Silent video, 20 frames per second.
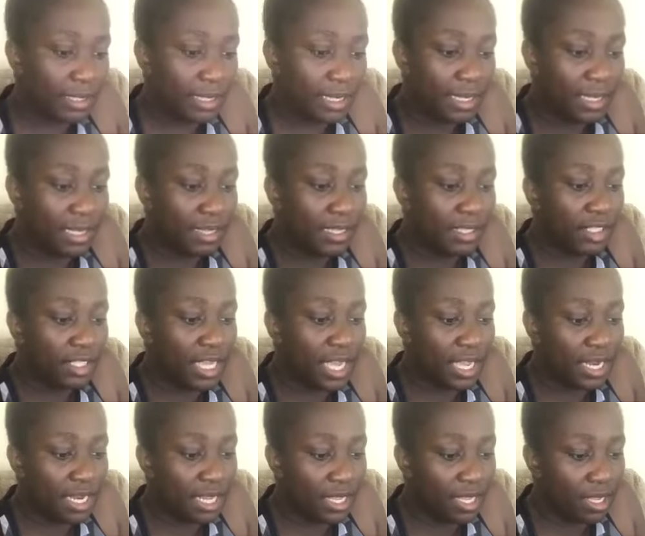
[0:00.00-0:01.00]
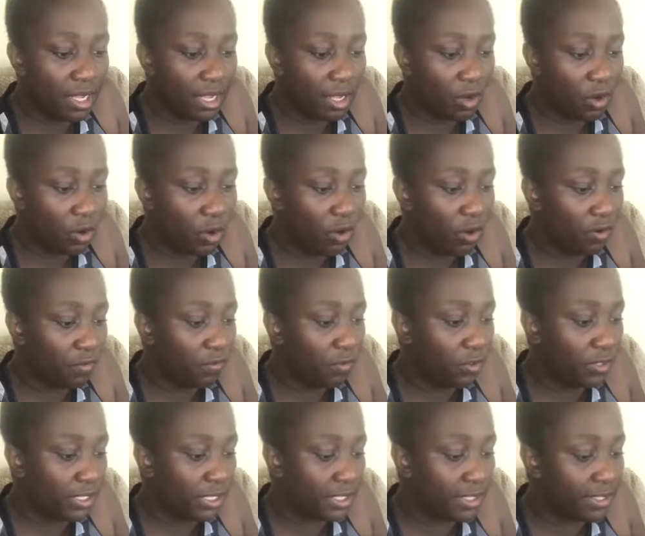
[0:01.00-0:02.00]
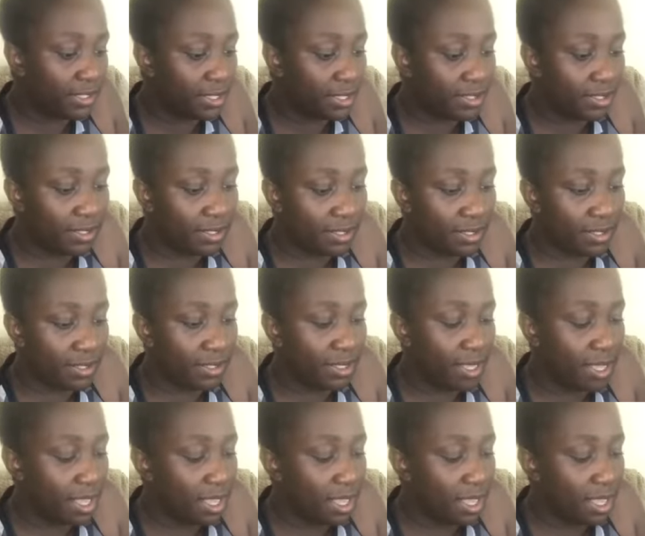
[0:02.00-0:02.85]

The Journey of Odysseus.